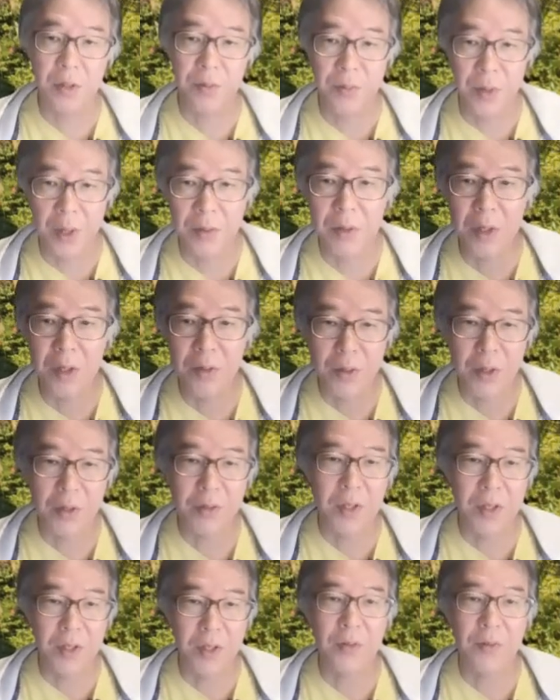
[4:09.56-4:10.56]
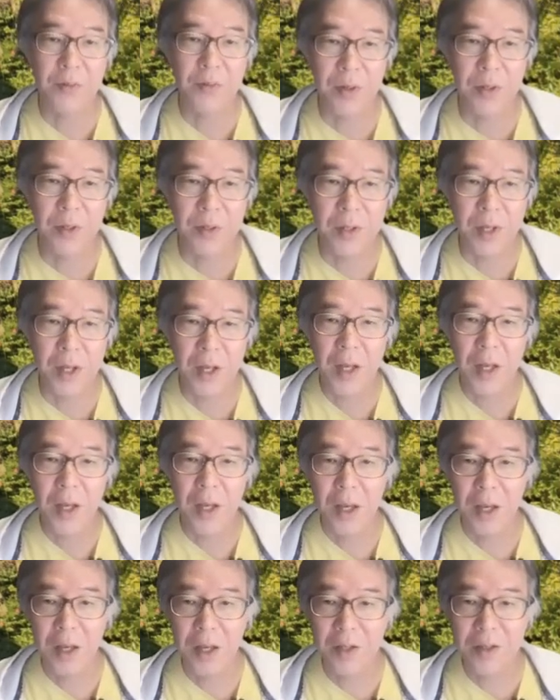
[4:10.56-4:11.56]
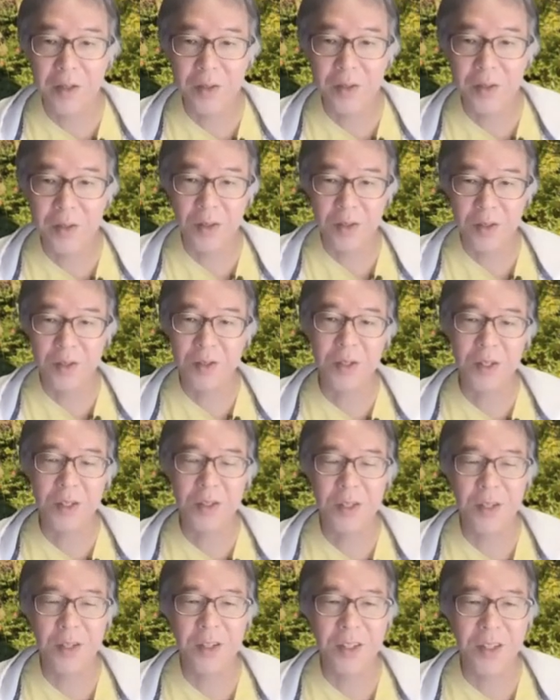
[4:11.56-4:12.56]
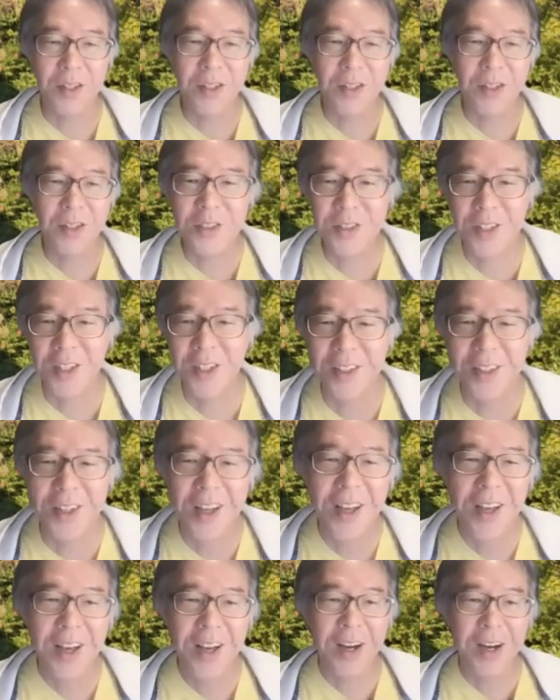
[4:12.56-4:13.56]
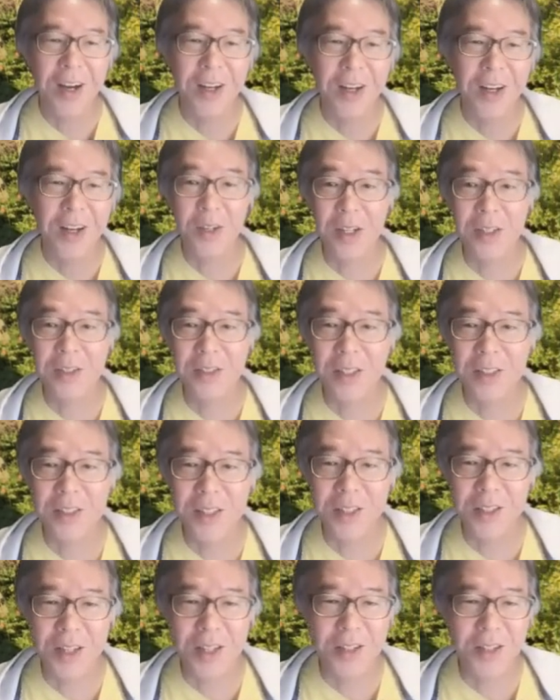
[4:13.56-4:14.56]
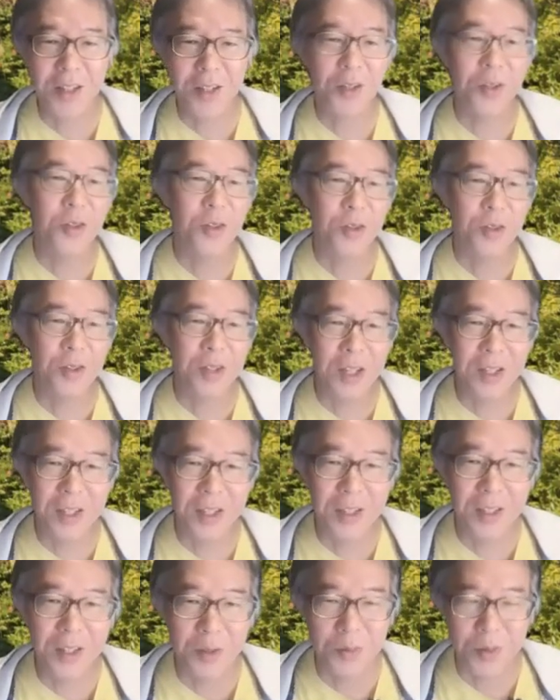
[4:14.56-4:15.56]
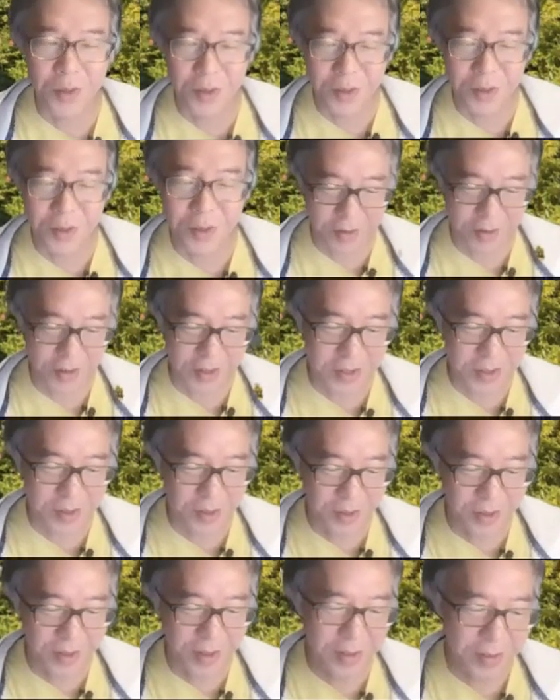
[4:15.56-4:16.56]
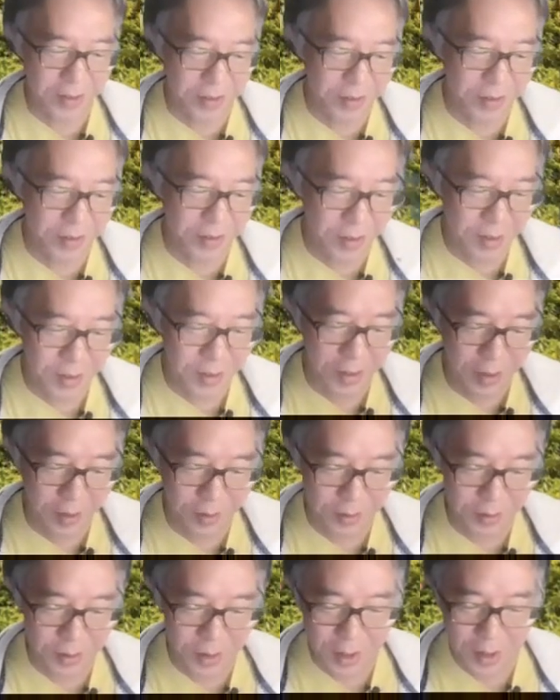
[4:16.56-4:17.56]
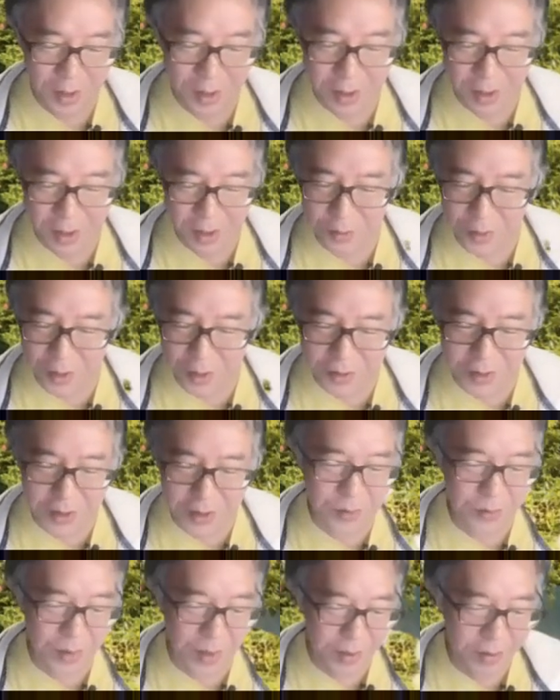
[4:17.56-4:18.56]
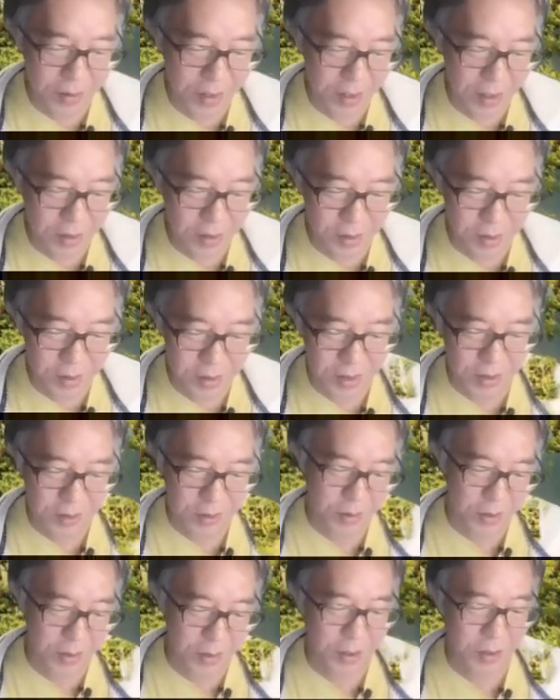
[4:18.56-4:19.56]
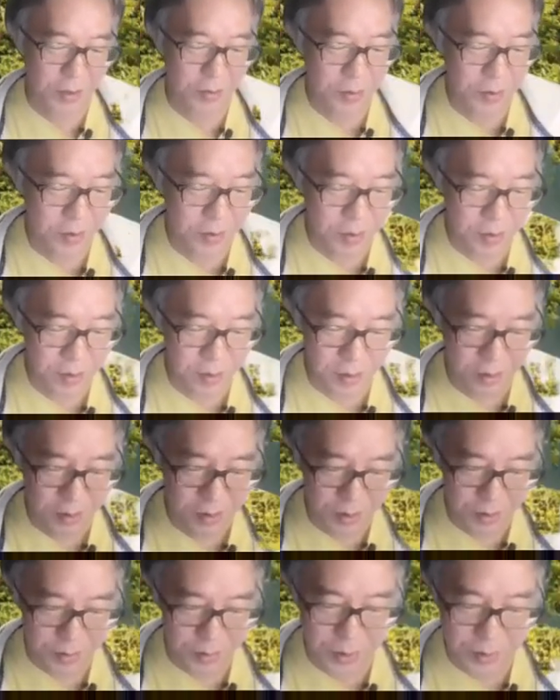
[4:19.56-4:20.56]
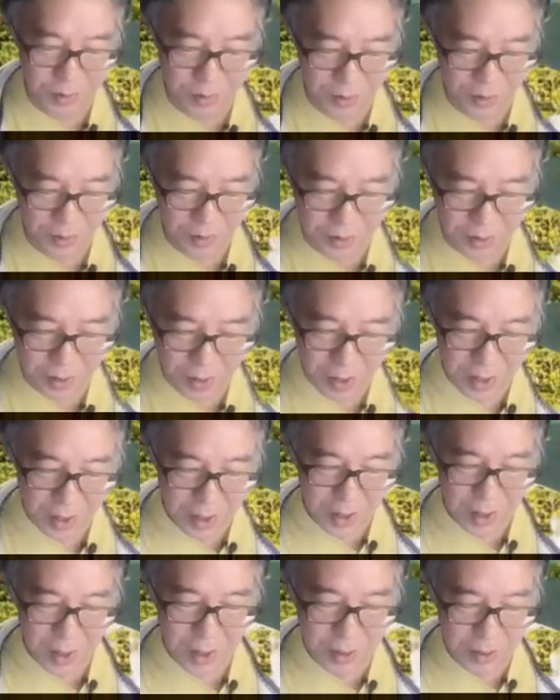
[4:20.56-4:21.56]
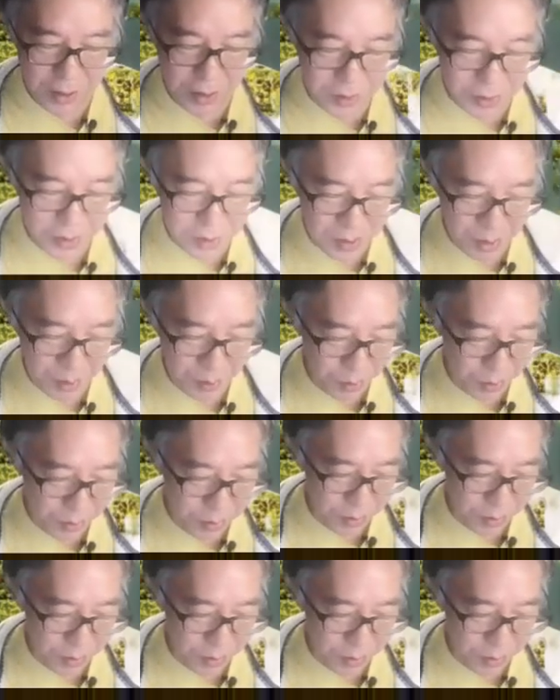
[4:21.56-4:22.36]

are very, very different. And isn't it interesting? So as I said, I didn't know any number theory. So I found this very interesting when I first learned about this. And as a simple